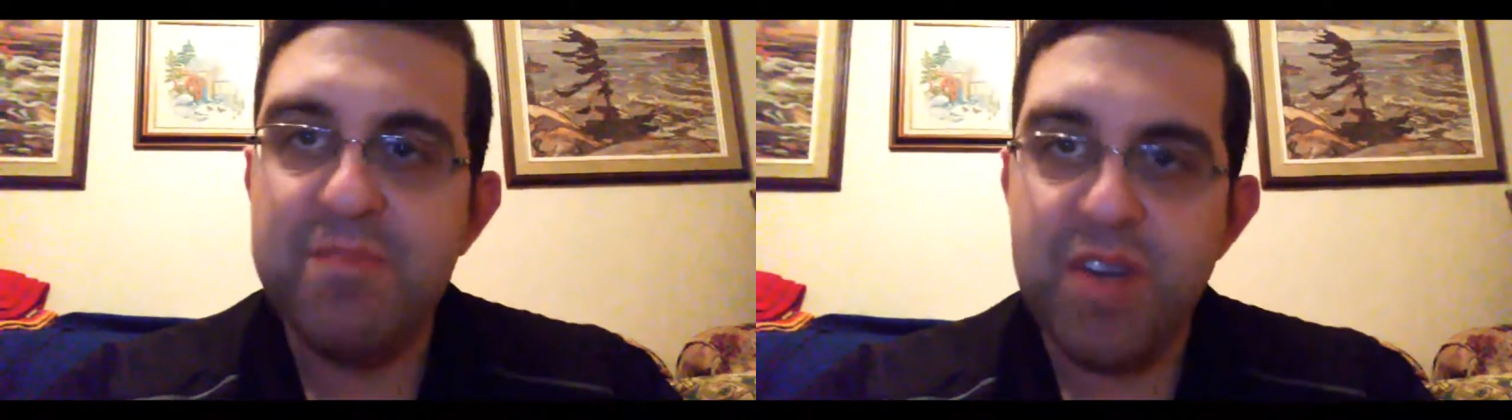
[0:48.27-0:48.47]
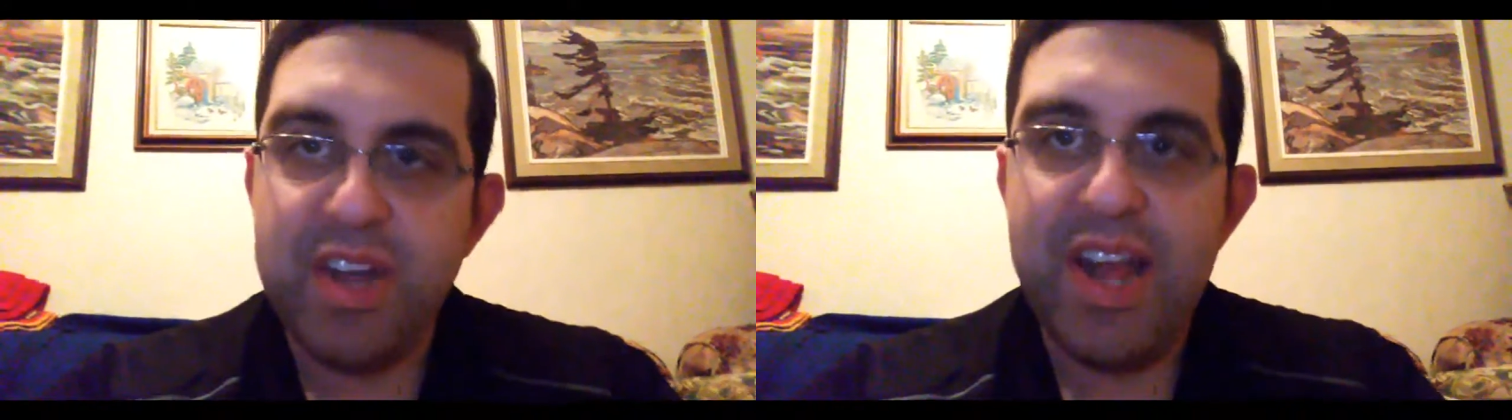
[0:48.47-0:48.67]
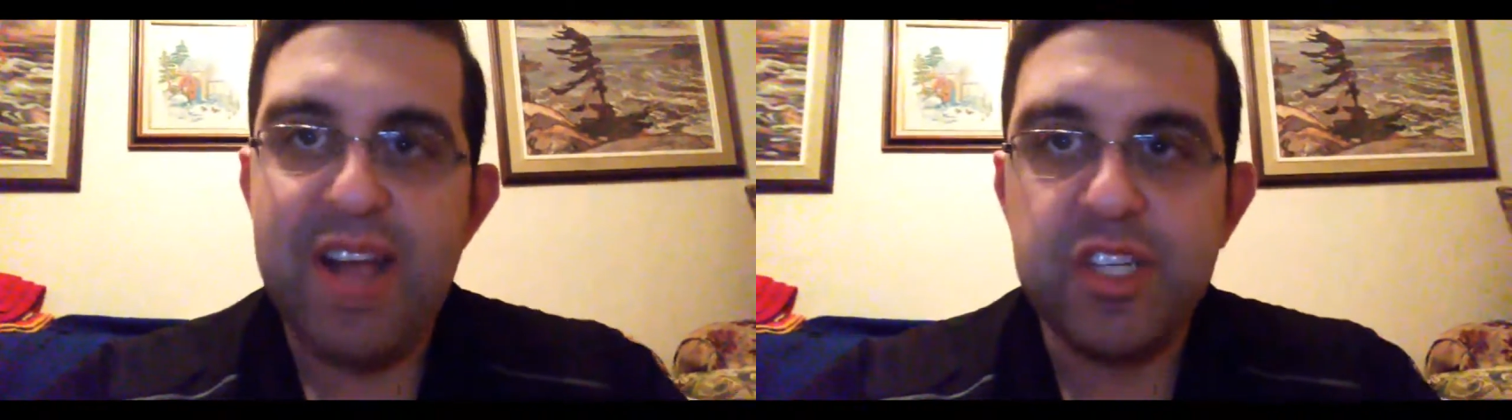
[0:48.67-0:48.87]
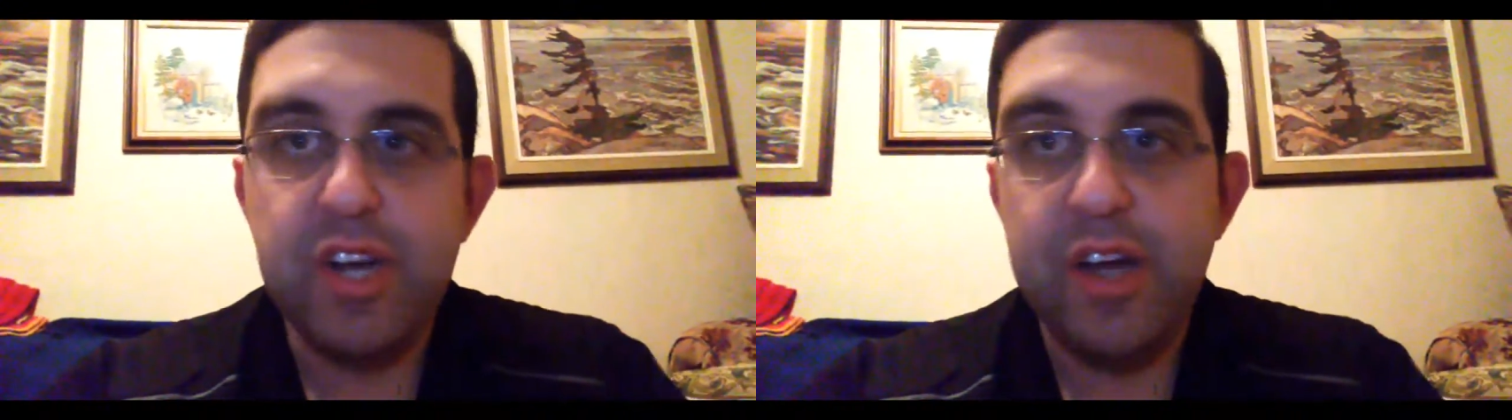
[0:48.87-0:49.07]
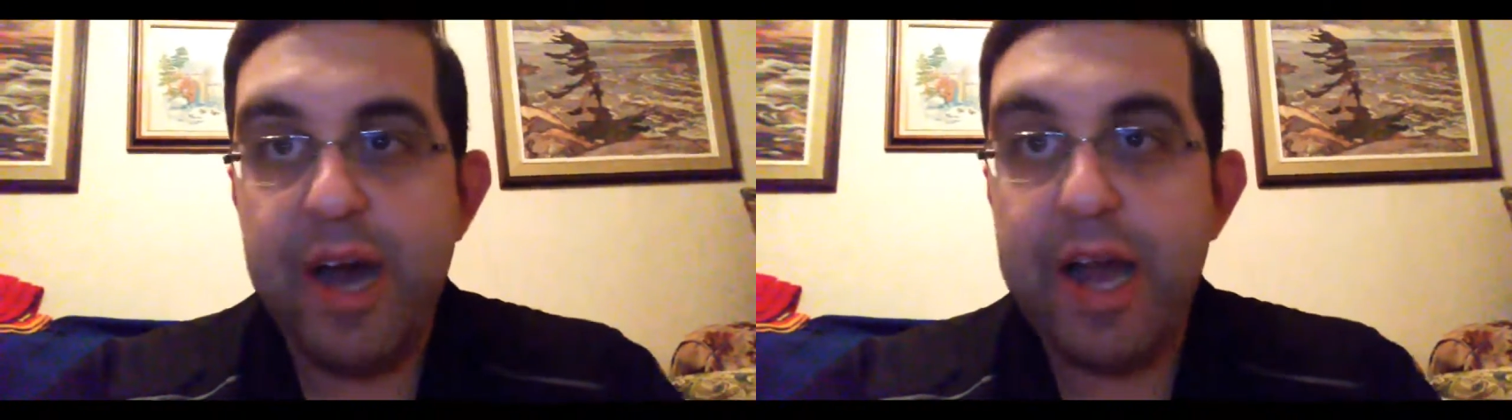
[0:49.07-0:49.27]
the market has
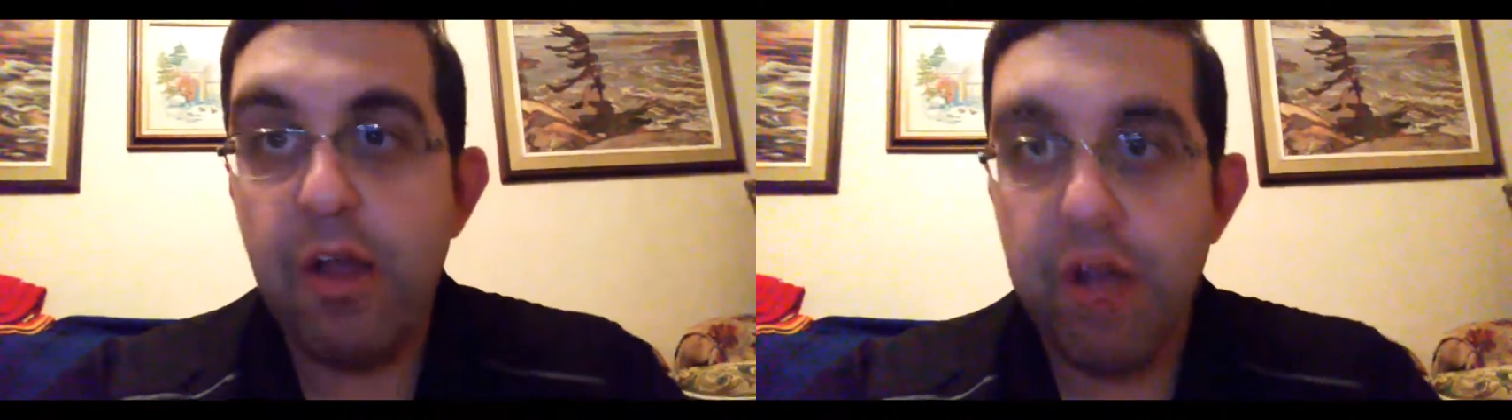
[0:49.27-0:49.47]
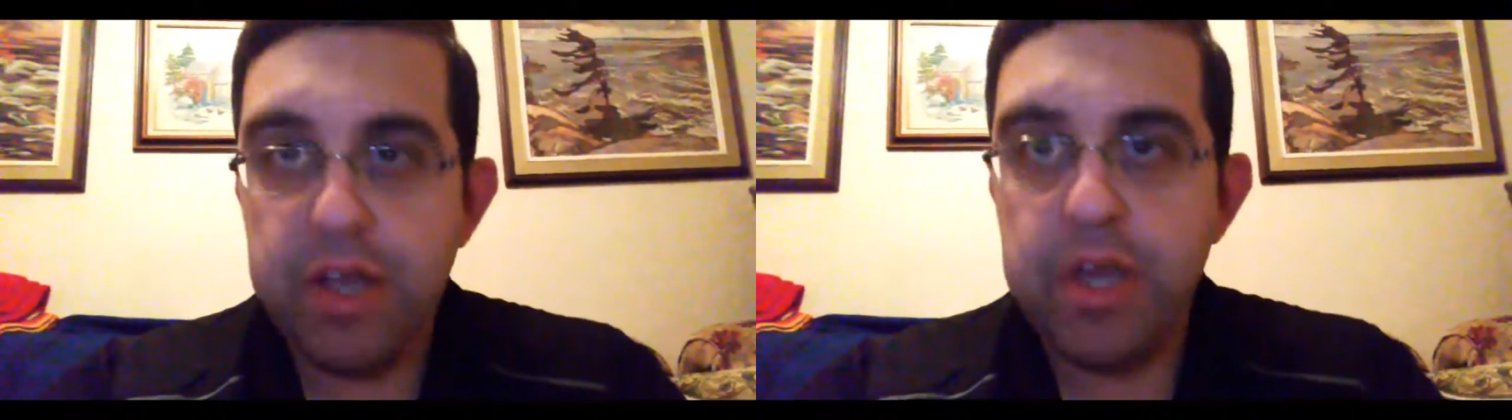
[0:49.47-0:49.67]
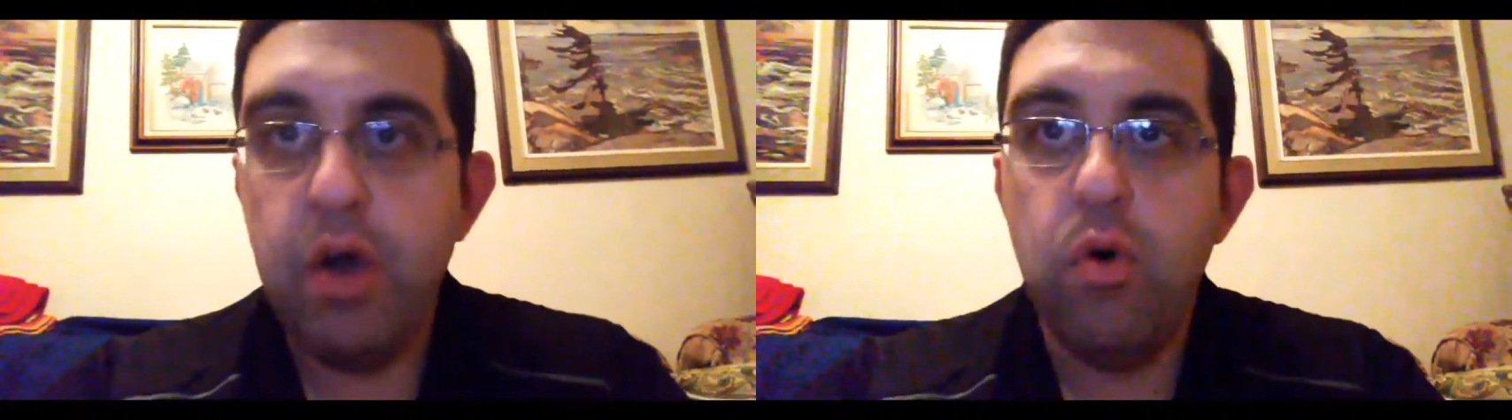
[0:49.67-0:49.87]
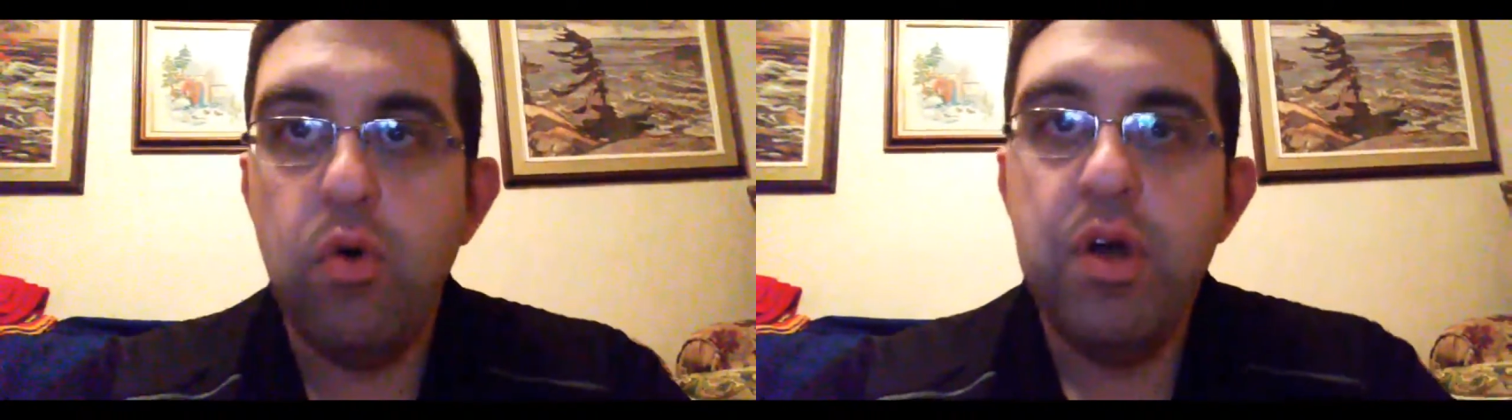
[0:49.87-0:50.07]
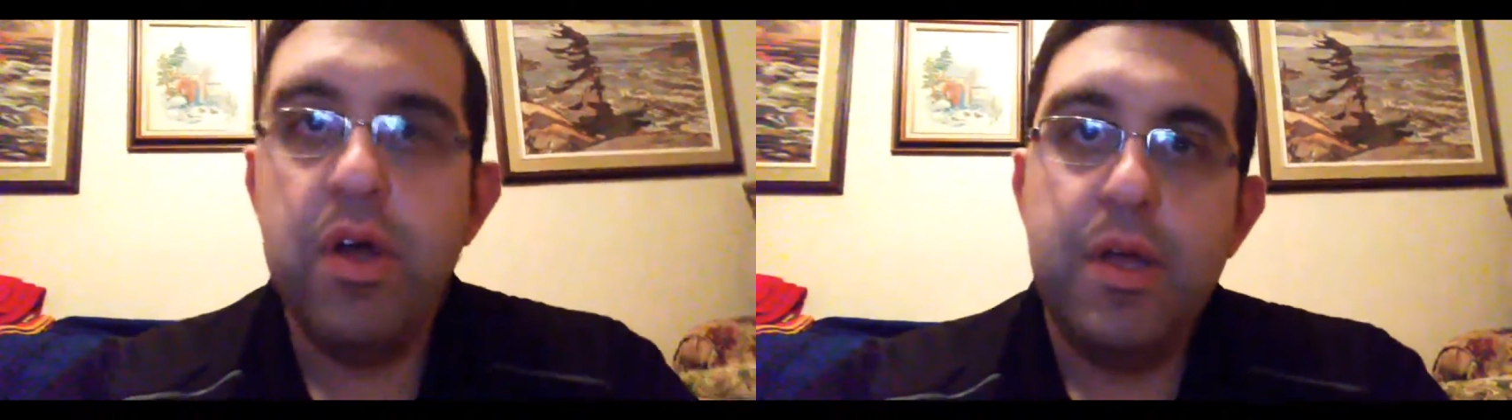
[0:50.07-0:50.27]
gone higher, I
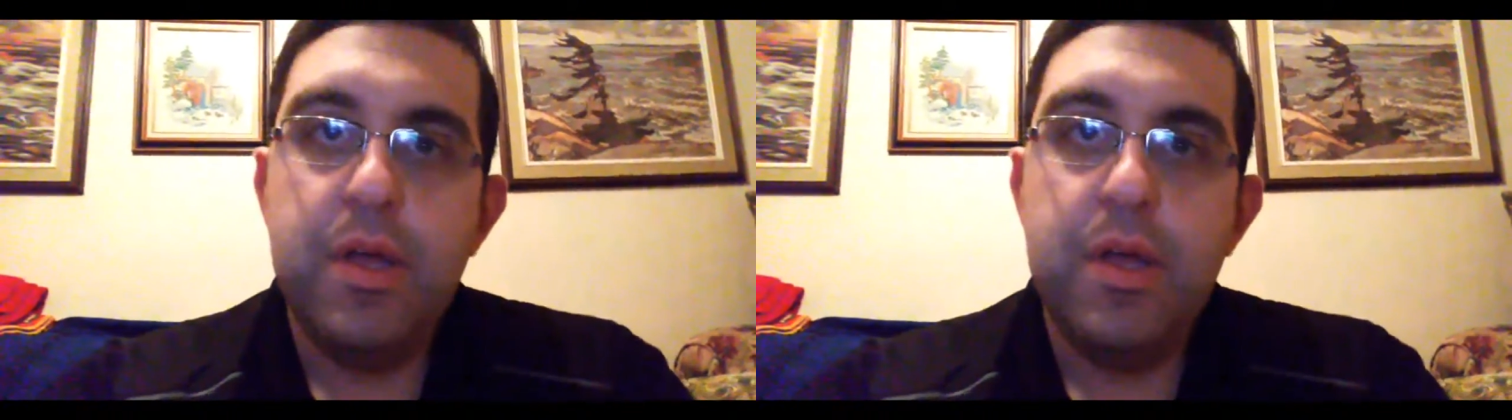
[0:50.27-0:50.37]
know,